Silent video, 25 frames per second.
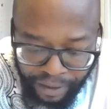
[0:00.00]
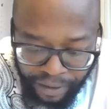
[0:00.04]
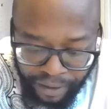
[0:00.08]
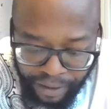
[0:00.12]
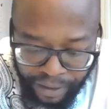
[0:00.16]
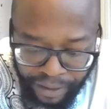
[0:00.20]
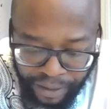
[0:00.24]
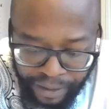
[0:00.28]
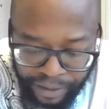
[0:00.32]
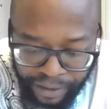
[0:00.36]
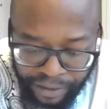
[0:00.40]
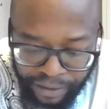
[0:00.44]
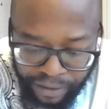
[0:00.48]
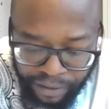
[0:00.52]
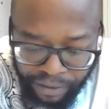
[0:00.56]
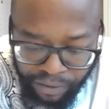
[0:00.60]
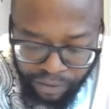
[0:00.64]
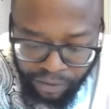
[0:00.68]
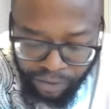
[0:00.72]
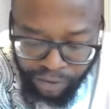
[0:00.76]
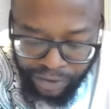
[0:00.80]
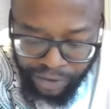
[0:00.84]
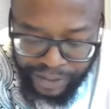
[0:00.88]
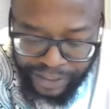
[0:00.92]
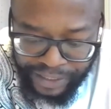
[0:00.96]
in
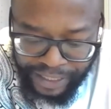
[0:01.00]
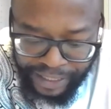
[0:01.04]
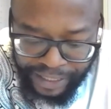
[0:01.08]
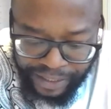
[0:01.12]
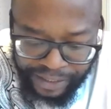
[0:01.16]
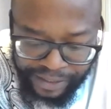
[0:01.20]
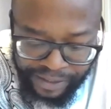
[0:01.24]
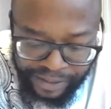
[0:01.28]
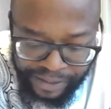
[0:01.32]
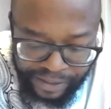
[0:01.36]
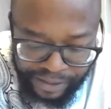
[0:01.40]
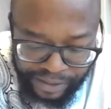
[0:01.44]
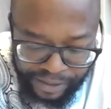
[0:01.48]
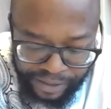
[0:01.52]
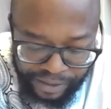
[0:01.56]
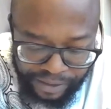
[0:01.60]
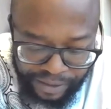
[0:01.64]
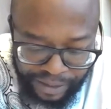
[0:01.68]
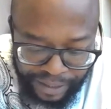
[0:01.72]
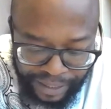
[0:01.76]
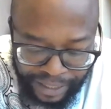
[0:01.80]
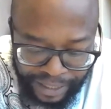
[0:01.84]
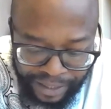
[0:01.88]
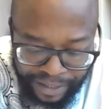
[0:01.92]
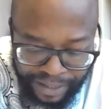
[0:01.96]
contexts
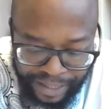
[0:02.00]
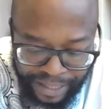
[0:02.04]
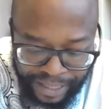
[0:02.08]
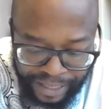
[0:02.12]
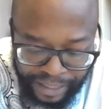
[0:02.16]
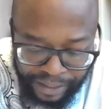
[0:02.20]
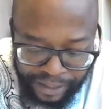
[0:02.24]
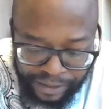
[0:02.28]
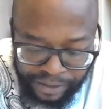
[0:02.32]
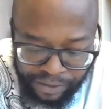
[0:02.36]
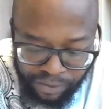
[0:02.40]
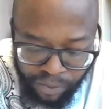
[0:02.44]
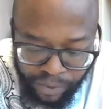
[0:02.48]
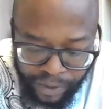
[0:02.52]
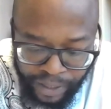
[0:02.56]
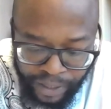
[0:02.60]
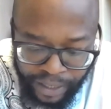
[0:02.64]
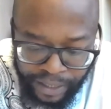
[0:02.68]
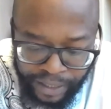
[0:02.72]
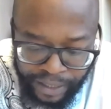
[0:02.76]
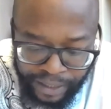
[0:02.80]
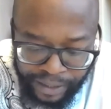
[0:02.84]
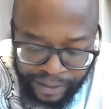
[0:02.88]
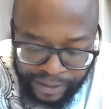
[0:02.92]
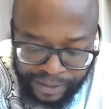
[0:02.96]
like these,
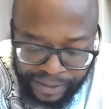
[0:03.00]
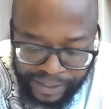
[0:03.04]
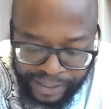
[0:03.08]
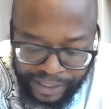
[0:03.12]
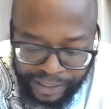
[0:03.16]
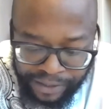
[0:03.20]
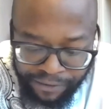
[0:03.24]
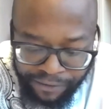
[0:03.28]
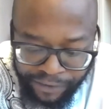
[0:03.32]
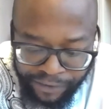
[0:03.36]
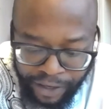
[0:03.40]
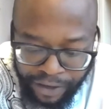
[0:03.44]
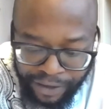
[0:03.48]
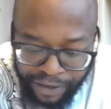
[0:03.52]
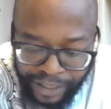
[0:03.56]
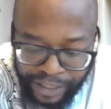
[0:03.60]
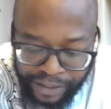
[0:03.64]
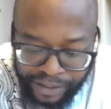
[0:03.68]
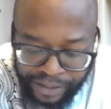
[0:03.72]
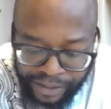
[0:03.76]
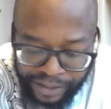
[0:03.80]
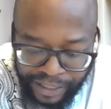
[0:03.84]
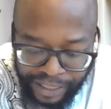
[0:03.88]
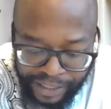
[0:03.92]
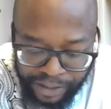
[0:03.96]
where state
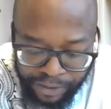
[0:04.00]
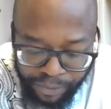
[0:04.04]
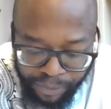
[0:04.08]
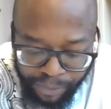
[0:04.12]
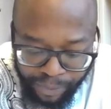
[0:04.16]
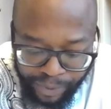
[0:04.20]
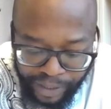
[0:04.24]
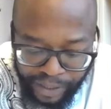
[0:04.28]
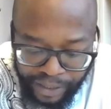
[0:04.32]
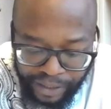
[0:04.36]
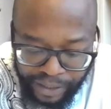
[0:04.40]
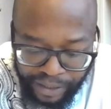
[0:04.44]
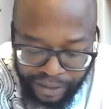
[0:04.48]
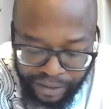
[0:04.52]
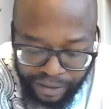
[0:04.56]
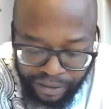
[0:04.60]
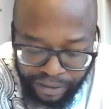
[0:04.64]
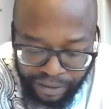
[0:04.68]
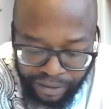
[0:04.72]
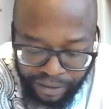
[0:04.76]
violence has been,